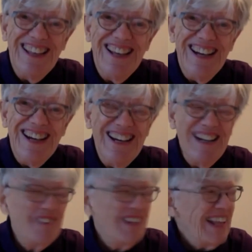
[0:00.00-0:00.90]

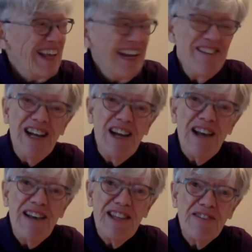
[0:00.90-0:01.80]
um, anyway,
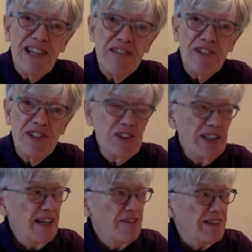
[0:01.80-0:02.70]
I think we had fun doing
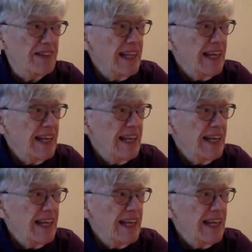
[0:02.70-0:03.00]
that one.